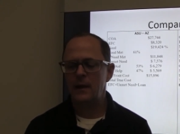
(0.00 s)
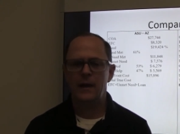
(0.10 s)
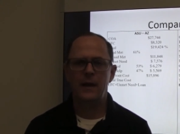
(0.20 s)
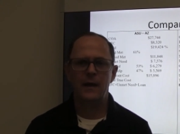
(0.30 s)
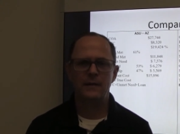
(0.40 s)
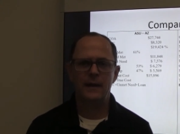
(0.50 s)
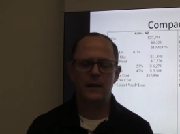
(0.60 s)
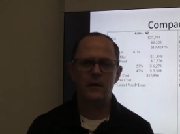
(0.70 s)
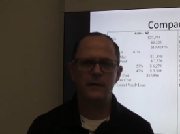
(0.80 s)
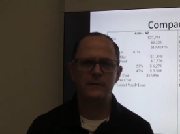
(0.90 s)
and they
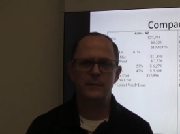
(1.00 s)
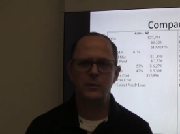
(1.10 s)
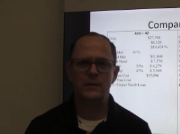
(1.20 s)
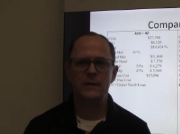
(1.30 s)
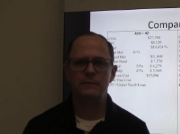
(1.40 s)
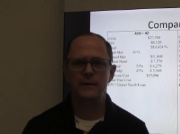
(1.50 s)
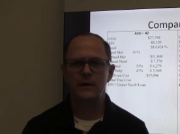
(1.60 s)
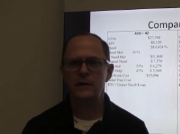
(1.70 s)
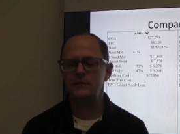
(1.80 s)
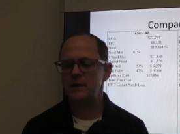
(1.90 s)
are typically
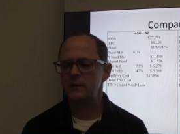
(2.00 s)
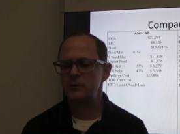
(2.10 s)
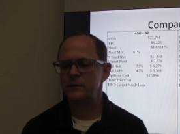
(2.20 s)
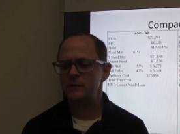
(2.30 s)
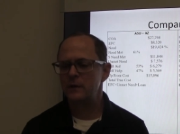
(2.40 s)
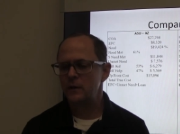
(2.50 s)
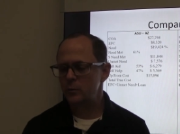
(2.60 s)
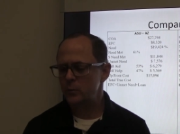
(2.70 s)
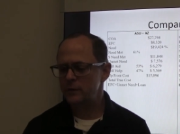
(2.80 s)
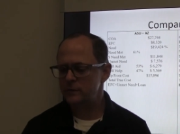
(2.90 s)
very generous
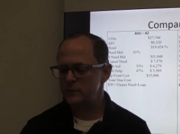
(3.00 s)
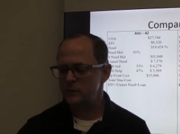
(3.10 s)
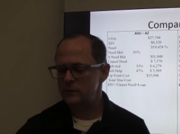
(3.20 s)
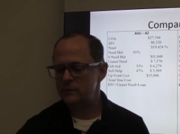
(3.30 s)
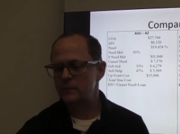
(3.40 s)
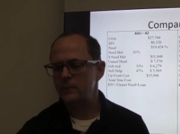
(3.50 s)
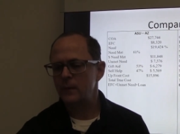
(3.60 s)
with students.